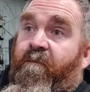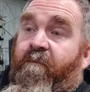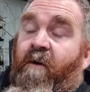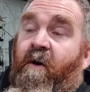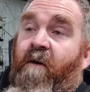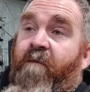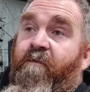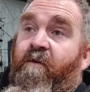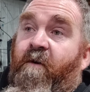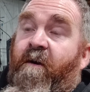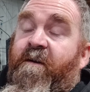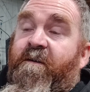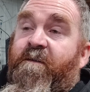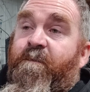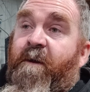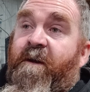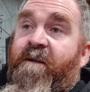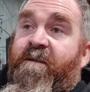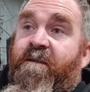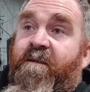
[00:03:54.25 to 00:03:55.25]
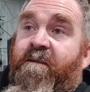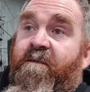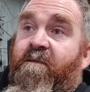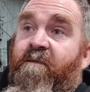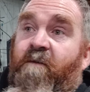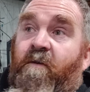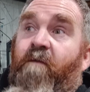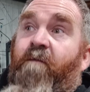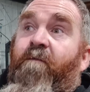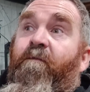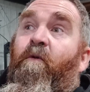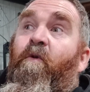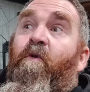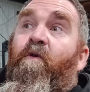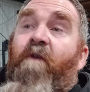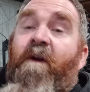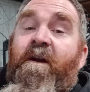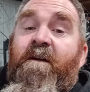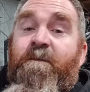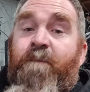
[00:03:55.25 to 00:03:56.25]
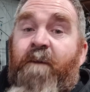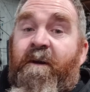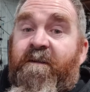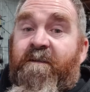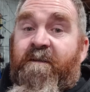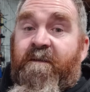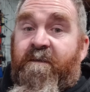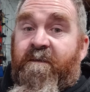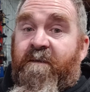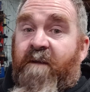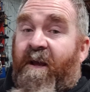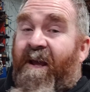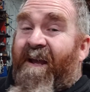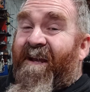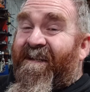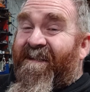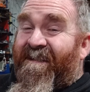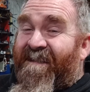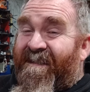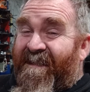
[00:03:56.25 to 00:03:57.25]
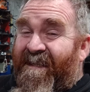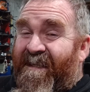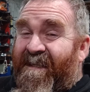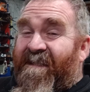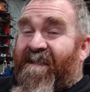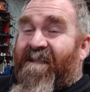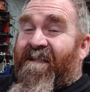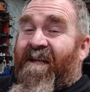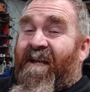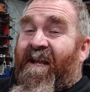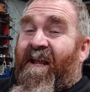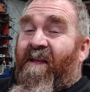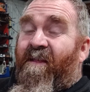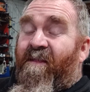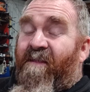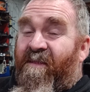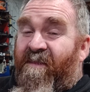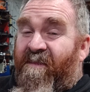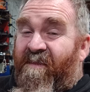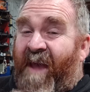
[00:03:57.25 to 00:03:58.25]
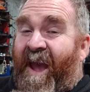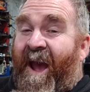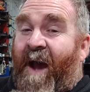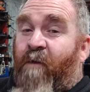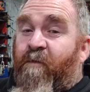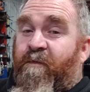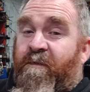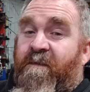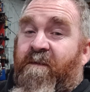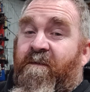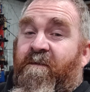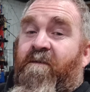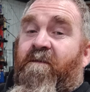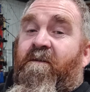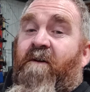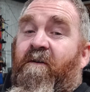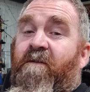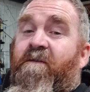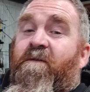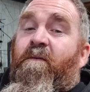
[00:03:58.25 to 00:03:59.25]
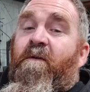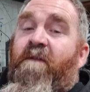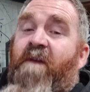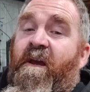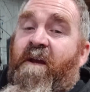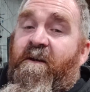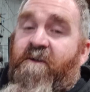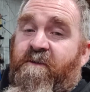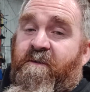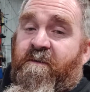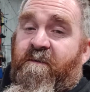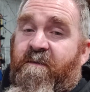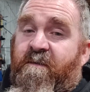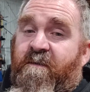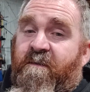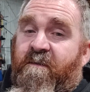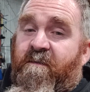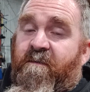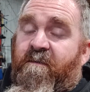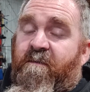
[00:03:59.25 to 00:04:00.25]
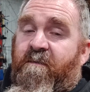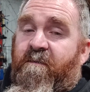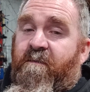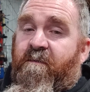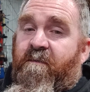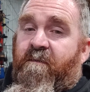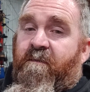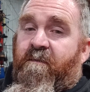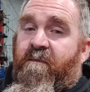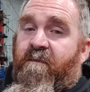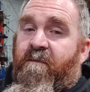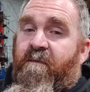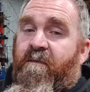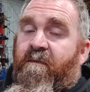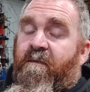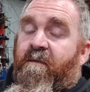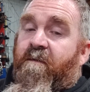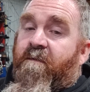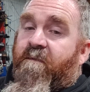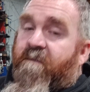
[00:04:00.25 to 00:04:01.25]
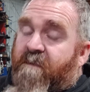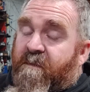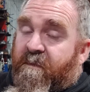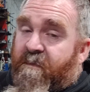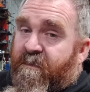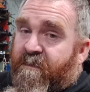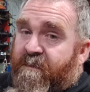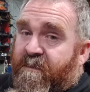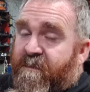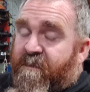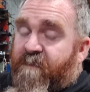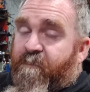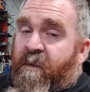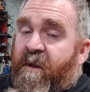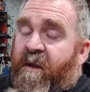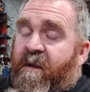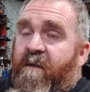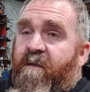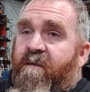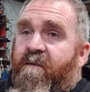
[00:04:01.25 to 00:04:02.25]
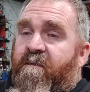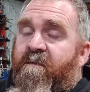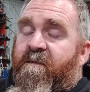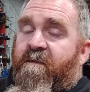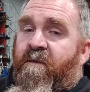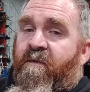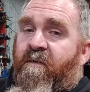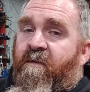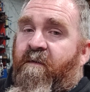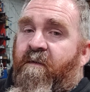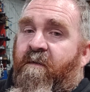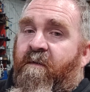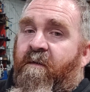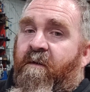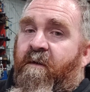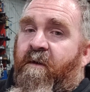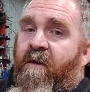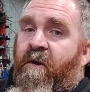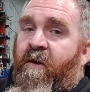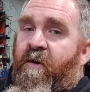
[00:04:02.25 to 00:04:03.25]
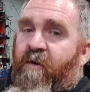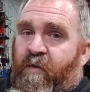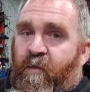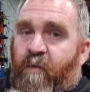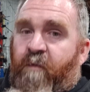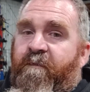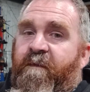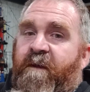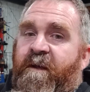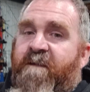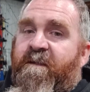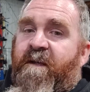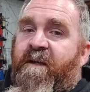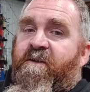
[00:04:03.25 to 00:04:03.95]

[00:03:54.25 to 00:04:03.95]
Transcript: 5 crank spaces, or 4 crank spaces, $60,000 worth of engines. So it's big. So 2 of these